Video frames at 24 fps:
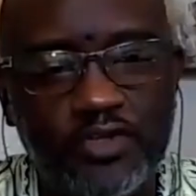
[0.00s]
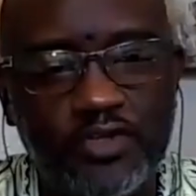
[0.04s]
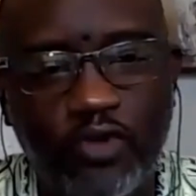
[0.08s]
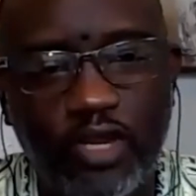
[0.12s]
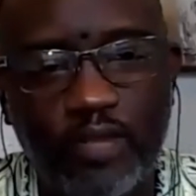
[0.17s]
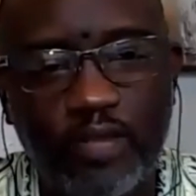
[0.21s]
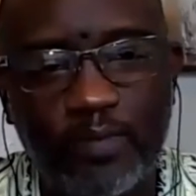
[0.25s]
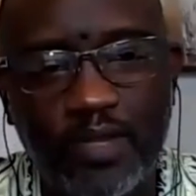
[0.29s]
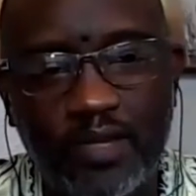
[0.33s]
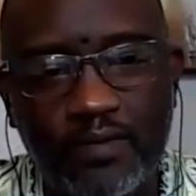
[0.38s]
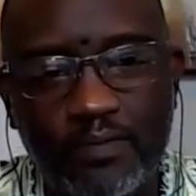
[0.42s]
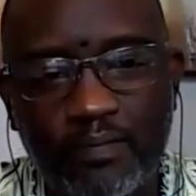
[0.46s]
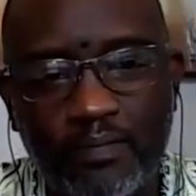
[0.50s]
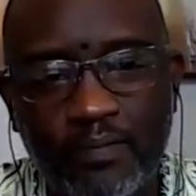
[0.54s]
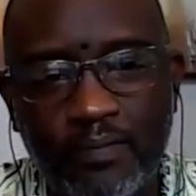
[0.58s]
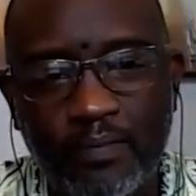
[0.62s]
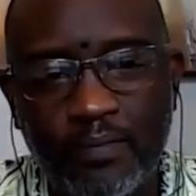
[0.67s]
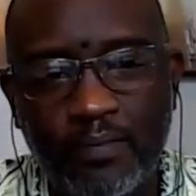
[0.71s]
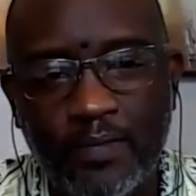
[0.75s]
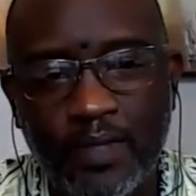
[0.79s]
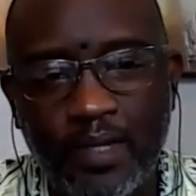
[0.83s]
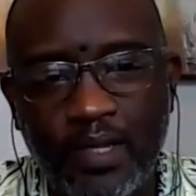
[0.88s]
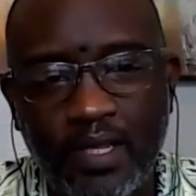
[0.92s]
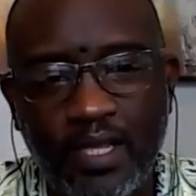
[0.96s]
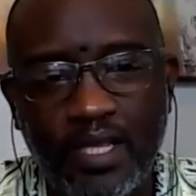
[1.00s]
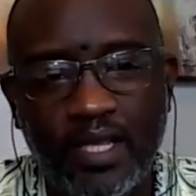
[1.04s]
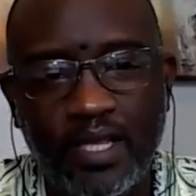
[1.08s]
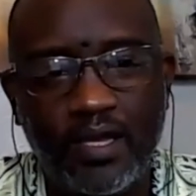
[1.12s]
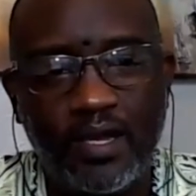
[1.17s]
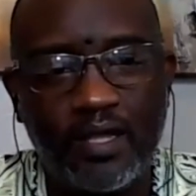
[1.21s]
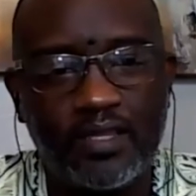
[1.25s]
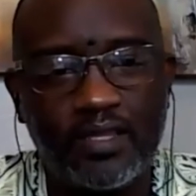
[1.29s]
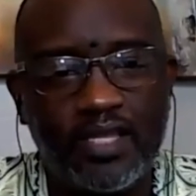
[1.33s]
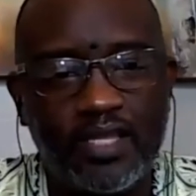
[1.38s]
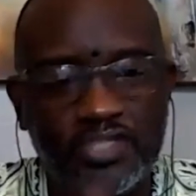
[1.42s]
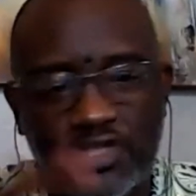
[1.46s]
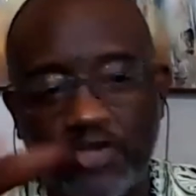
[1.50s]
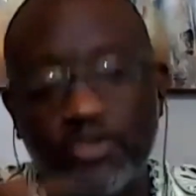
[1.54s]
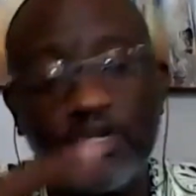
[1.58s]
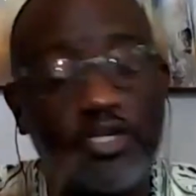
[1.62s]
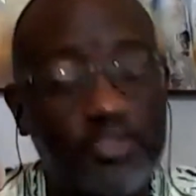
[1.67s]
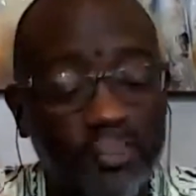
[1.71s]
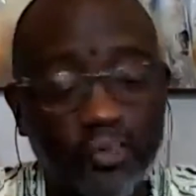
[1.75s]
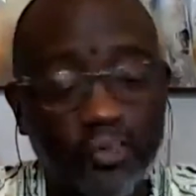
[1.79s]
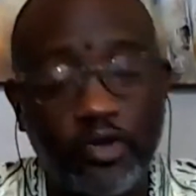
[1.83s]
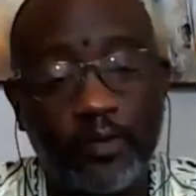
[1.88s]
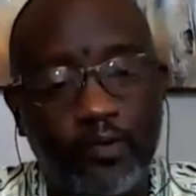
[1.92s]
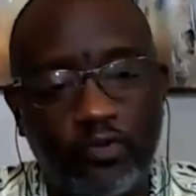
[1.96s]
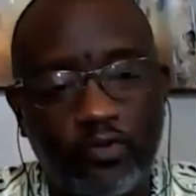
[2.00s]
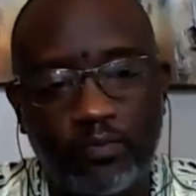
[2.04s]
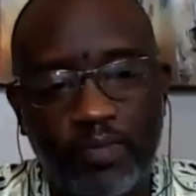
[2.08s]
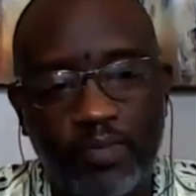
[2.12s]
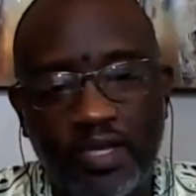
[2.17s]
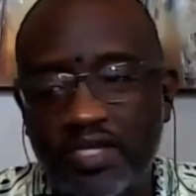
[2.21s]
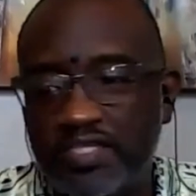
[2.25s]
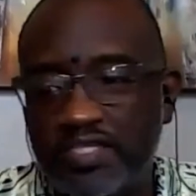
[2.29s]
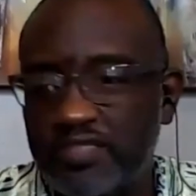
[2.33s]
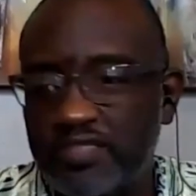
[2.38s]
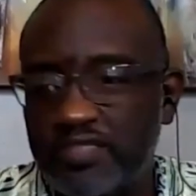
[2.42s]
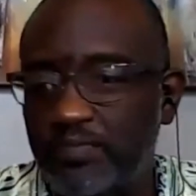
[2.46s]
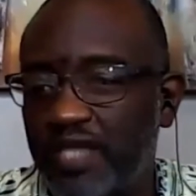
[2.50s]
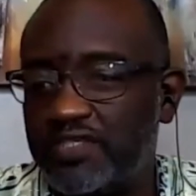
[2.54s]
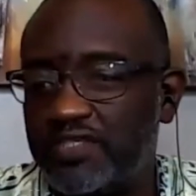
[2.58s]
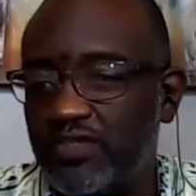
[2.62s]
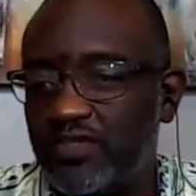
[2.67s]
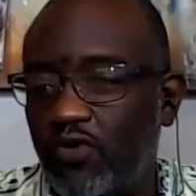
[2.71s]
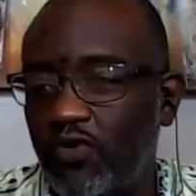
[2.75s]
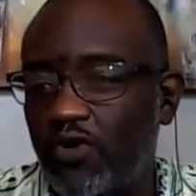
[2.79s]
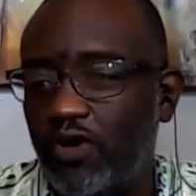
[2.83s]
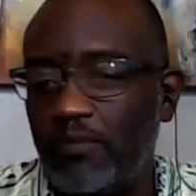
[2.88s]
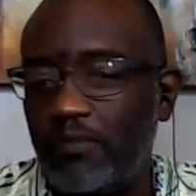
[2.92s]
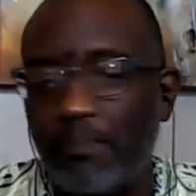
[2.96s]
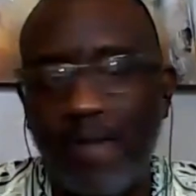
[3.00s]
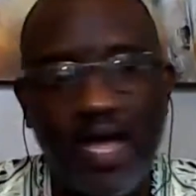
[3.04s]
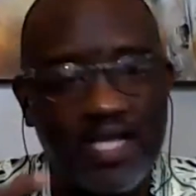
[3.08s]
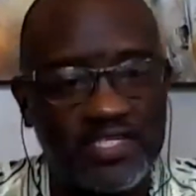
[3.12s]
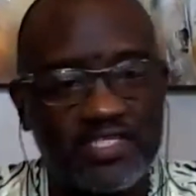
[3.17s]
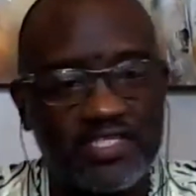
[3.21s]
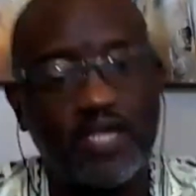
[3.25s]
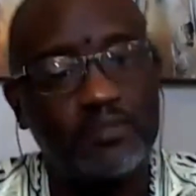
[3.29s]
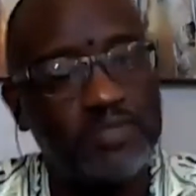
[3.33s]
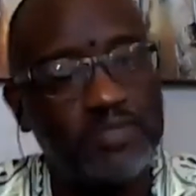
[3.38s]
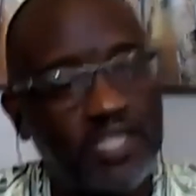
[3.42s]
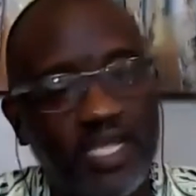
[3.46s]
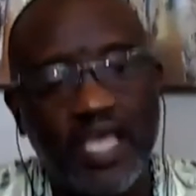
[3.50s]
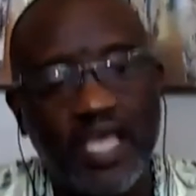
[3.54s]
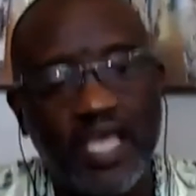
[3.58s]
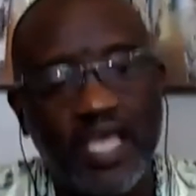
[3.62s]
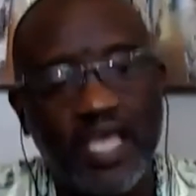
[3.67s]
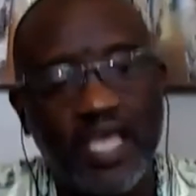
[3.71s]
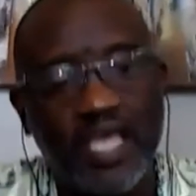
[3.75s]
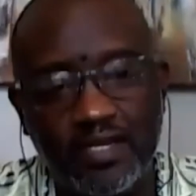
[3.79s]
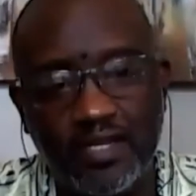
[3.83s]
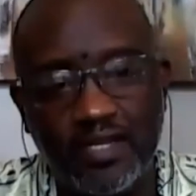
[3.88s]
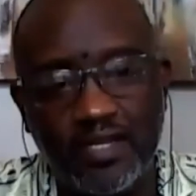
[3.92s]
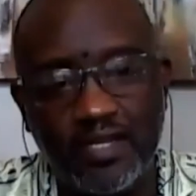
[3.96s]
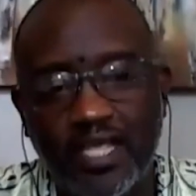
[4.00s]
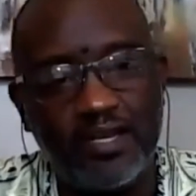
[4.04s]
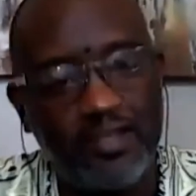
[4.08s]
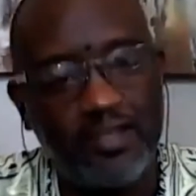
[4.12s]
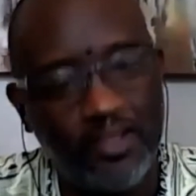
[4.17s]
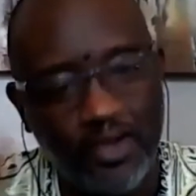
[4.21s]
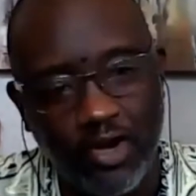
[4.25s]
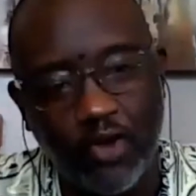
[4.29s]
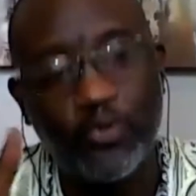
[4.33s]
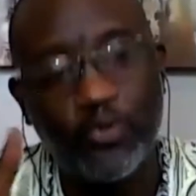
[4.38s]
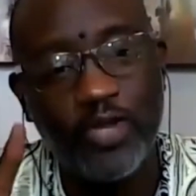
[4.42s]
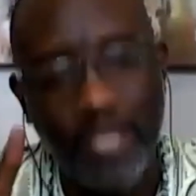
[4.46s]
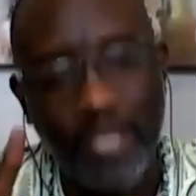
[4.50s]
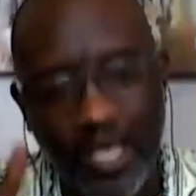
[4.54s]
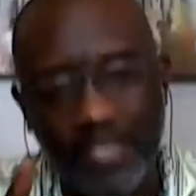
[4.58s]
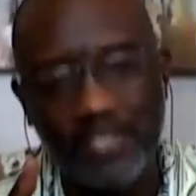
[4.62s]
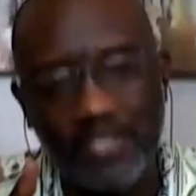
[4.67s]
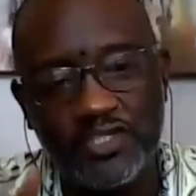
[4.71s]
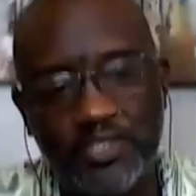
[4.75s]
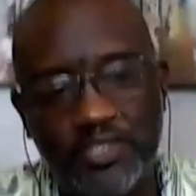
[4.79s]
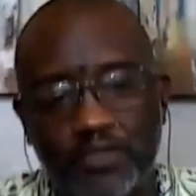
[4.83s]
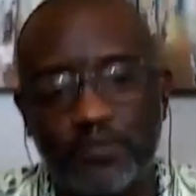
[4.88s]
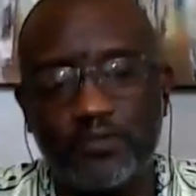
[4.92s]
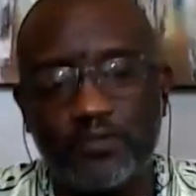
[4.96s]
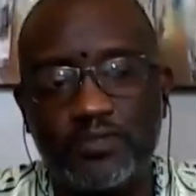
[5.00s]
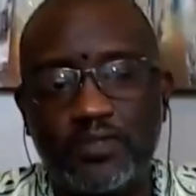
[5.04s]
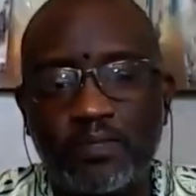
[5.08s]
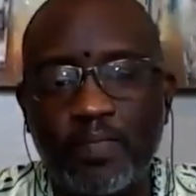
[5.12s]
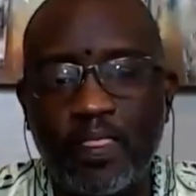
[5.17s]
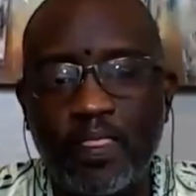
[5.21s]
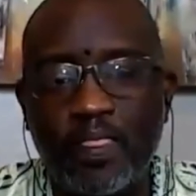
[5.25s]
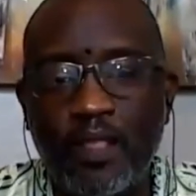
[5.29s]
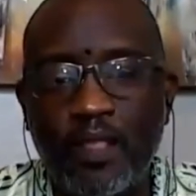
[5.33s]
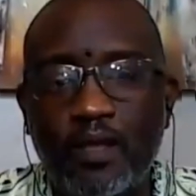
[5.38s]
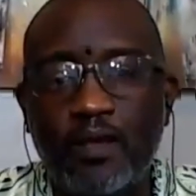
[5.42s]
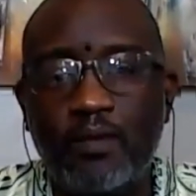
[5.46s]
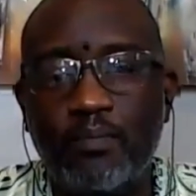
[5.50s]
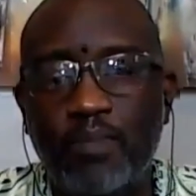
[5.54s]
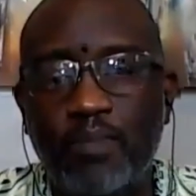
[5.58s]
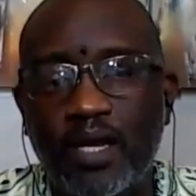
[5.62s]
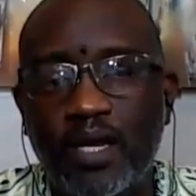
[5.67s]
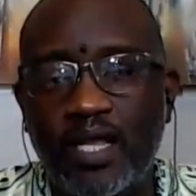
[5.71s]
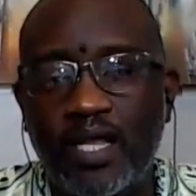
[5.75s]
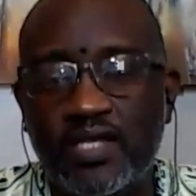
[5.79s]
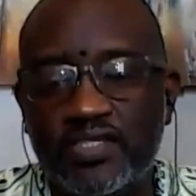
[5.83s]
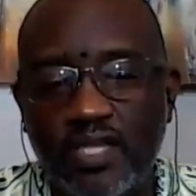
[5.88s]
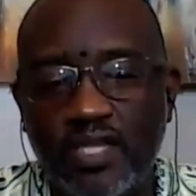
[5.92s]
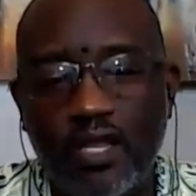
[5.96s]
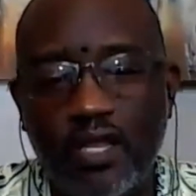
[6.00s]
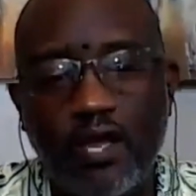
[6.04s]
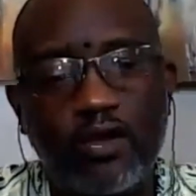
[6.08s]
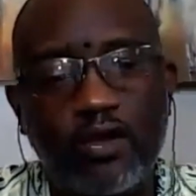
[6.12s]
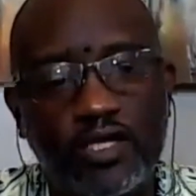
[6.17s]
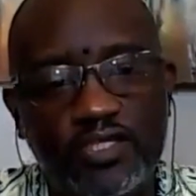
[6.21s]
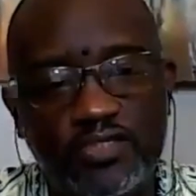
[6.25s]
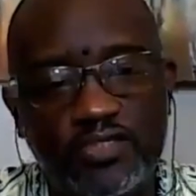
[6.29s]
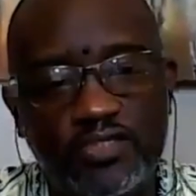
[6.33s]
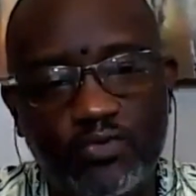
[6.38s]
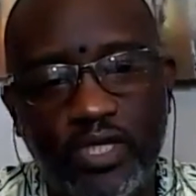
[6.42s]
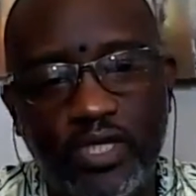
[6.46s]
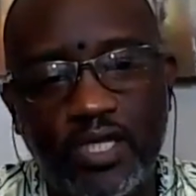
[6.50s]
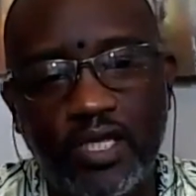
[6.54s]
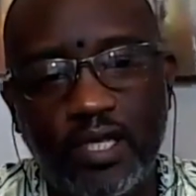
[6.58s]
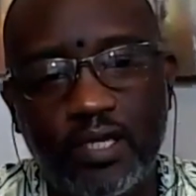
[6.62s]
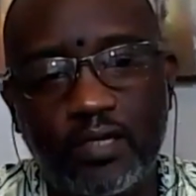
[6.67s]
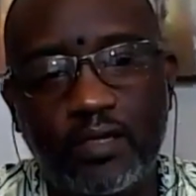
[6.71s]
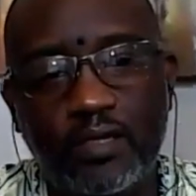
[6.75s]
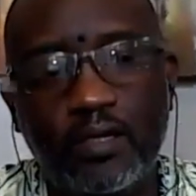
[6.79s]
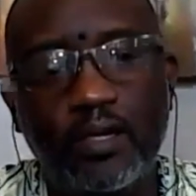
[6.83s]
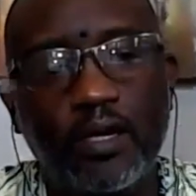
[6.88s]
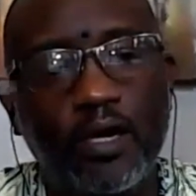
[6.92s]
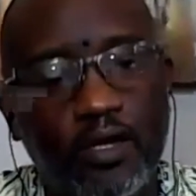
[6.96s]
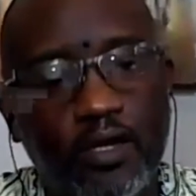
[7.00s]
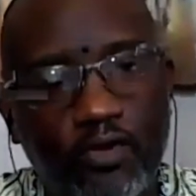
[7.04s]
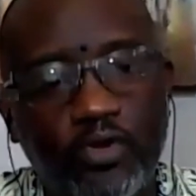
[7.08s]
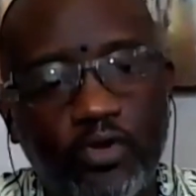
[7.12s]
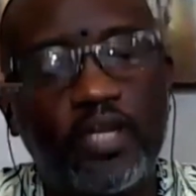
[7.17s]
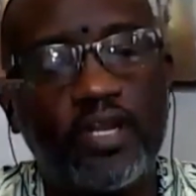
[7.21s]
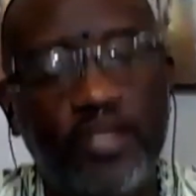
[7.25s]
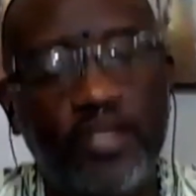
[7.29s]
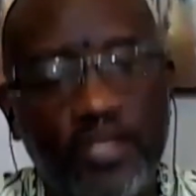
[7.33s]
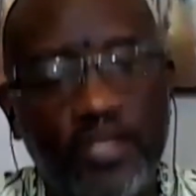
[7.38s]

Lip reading: can disagree and we can be respectful unless your disagreement with me is based on my subjugation. Then, we got issues.